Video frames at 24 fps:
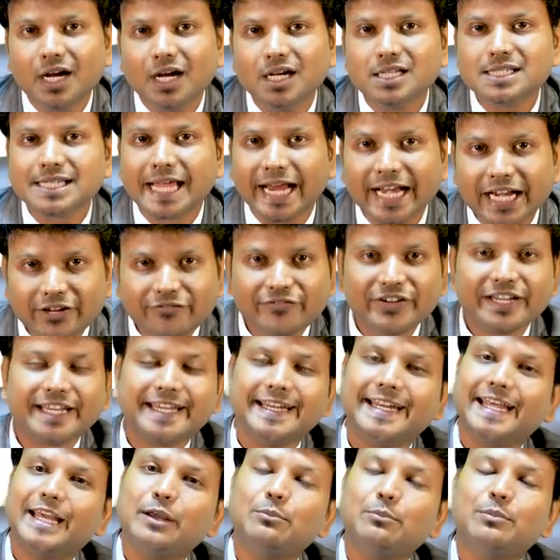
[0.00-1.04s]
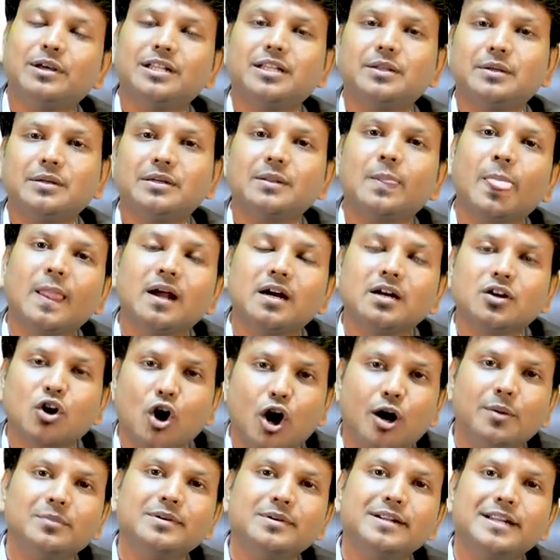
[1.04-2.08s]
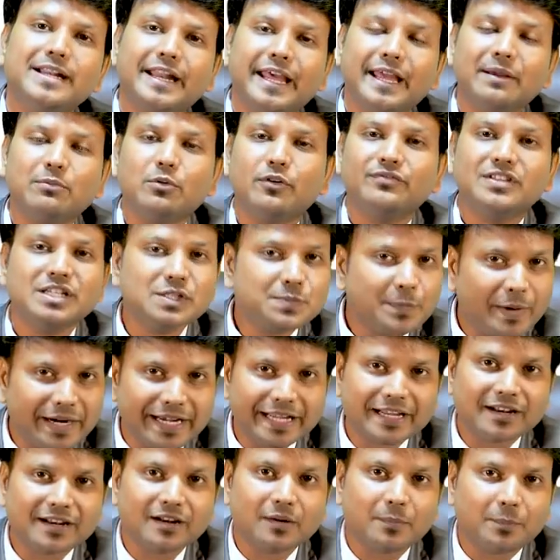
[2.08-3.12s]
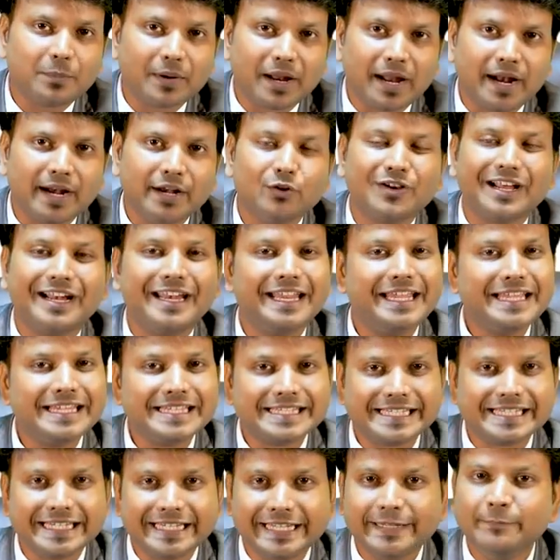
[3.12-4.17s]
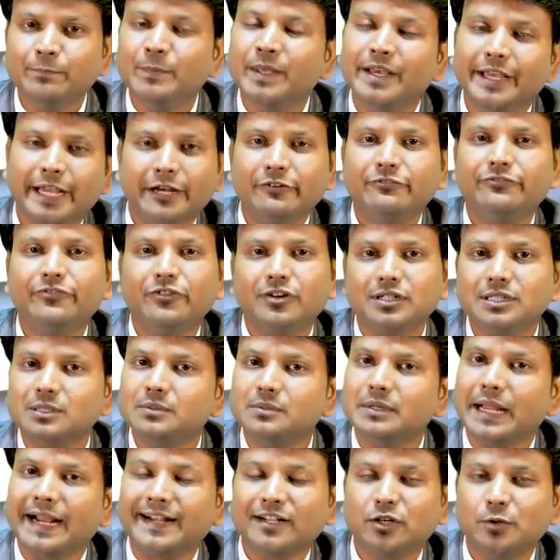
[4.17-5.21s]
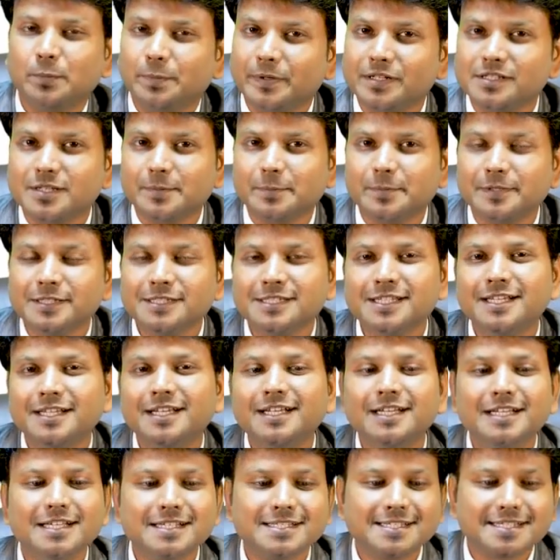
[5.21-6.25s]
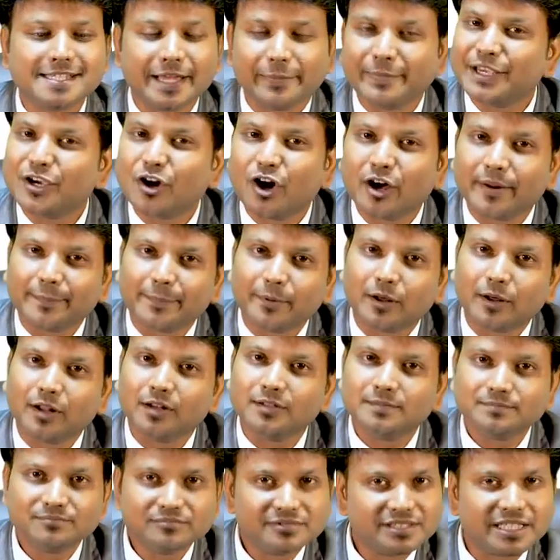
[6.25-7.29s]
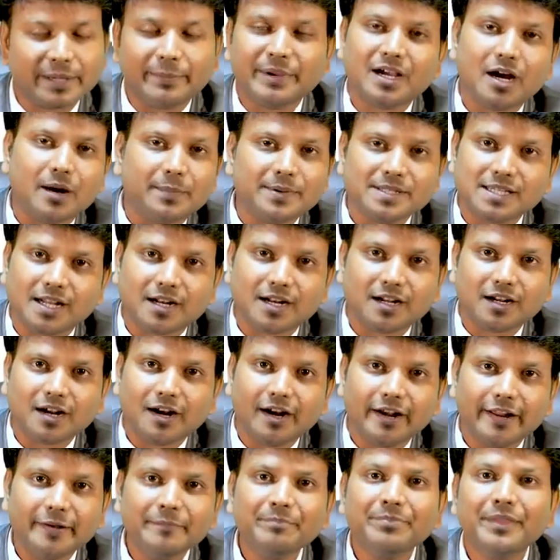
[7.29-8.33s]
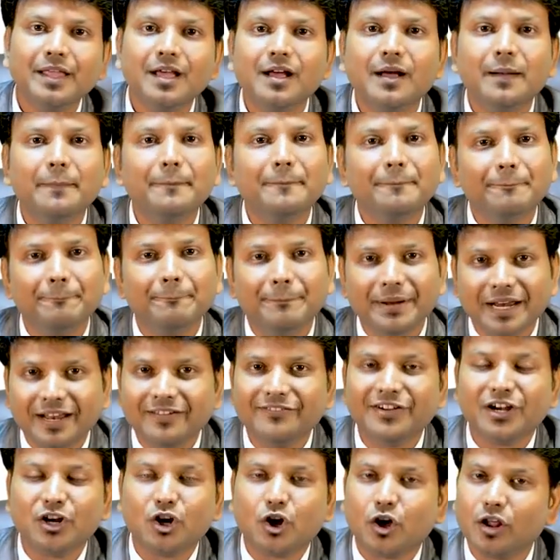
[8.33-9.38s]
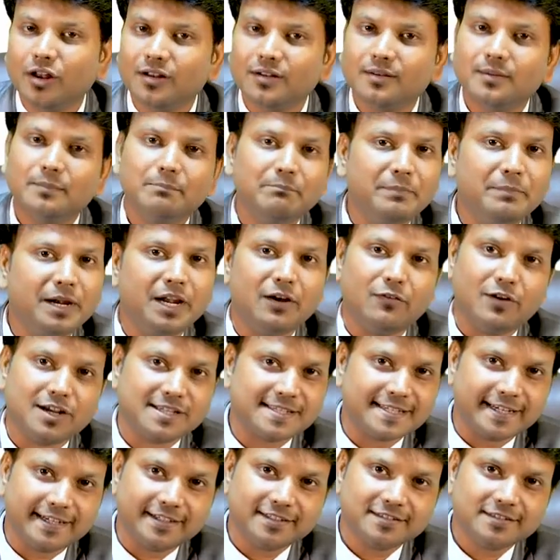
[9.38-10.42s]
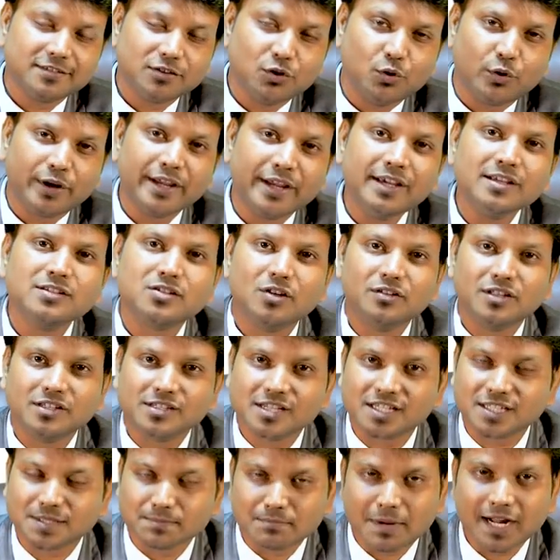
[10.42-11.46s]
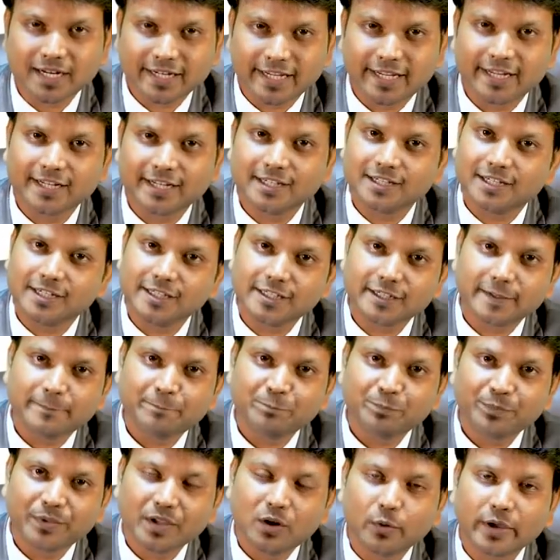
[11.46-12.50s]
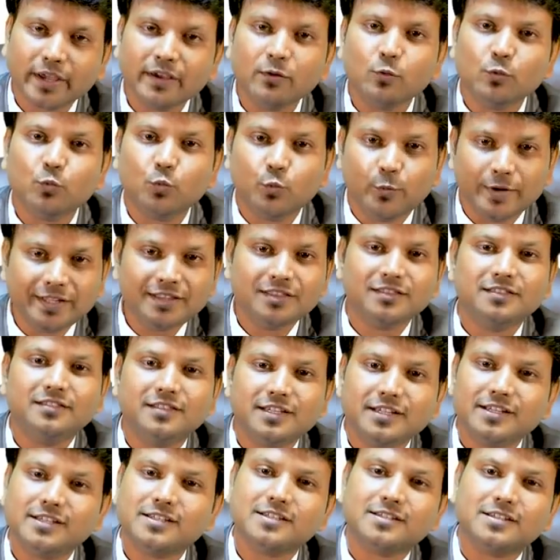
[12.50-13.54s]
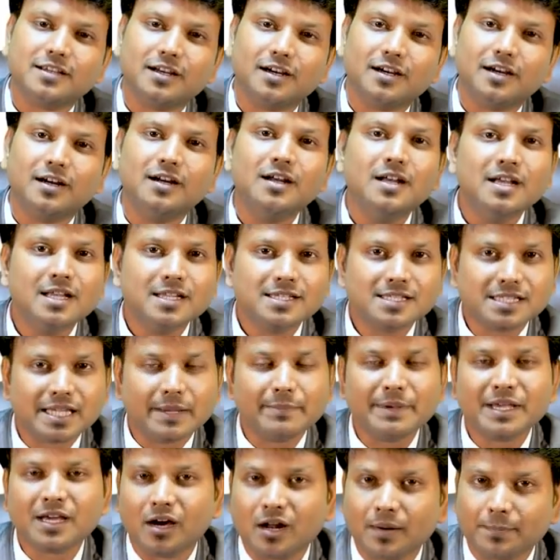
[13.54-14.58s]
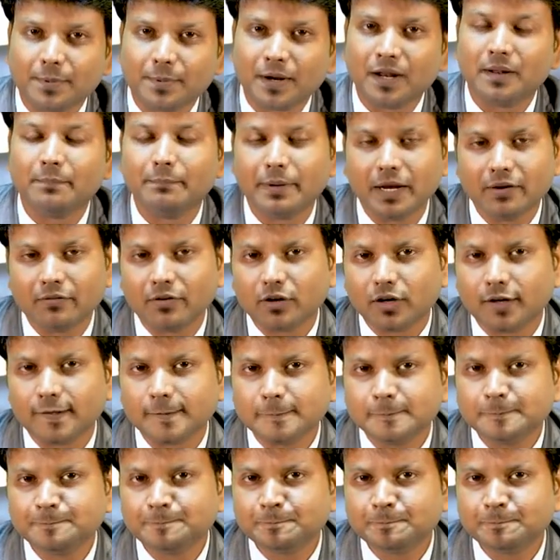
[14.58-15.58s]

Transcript: scientific name and the common name of this particular plant, you can easily infer the active principles. Semicarpol, Semicarpus anacardium, bilavenol, bilawacil. Okay, so this is marking nut, okay, with this semicarpol and bilavenol.